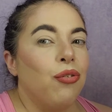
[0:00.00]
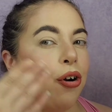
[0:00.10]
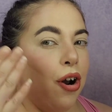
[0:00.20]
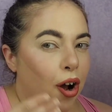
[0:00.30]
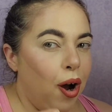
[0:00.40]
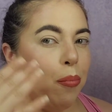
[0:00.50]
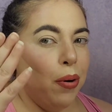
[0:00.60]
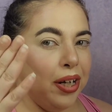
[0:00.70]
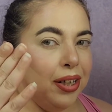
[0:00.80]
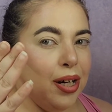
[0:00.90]
for an
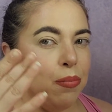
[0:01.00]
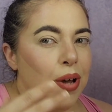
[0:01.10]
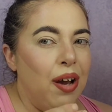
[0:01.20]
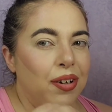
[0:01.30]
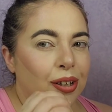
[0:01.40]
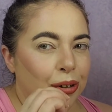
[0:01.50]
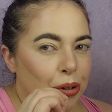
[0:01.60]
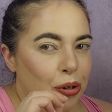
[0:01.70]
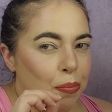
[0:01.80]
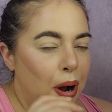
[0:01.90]
ombre lip, having a little
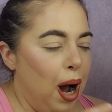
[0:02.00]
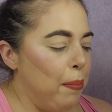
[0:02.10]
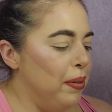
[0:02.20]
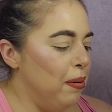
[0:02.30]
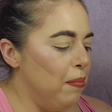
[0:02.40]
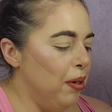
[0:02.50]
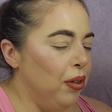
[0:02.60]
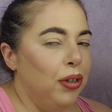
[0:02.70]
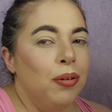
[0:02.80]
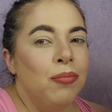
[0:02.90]
nude pop in the
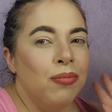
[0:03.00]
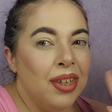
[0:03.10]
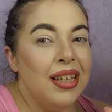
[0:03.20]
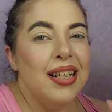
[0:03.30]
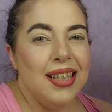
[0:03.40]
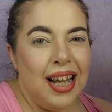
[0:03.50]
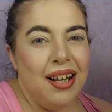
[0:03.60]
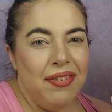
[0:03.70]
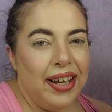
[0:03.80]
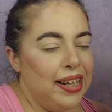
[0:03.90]
middle it's
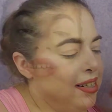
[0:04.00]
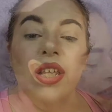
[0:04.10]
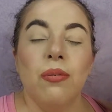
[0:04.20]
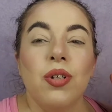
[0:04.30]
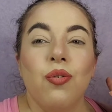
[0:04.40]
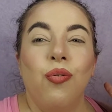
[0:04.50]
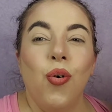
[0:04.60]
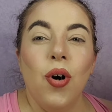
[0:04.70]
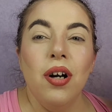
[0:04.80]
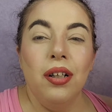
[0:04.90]
kind of nice. And then there was
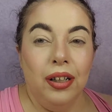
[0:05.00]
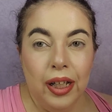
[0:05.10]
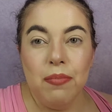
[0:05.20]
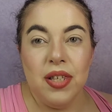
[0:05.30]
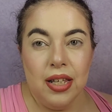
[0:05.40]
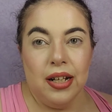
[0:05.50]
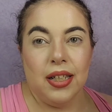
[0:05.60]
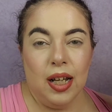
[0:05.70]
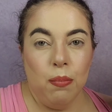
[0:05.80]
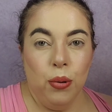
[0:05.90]
four
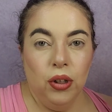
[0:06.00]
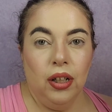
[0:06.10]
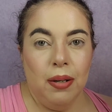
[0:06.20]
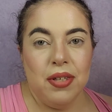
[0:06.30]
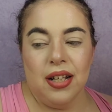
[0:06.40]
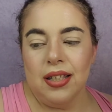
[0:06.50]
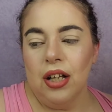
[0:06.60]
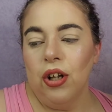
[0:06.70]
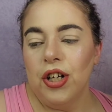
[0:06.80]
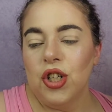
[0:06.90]
lipsticks, like bullet lipsticks
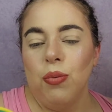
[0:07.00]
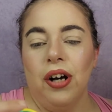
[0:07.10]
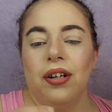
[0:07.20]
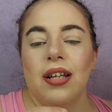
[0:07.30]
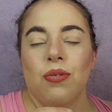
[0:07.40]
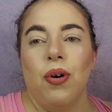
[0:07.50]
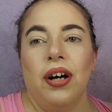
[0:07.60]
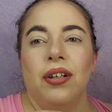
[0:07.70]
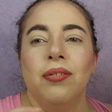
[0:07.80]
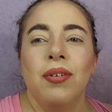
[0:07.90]
that launched well as
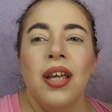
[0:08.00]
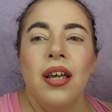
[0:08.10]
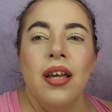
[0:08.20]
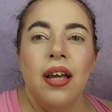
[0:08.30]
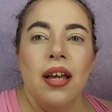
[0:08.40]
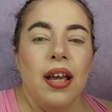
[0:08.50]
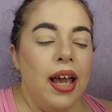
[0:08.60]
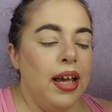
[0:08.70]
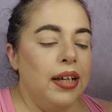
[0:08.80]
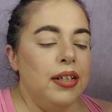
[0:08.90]
well.
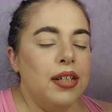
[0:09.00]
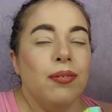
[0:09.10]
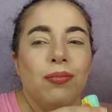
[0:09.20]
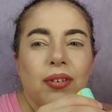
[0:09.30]
And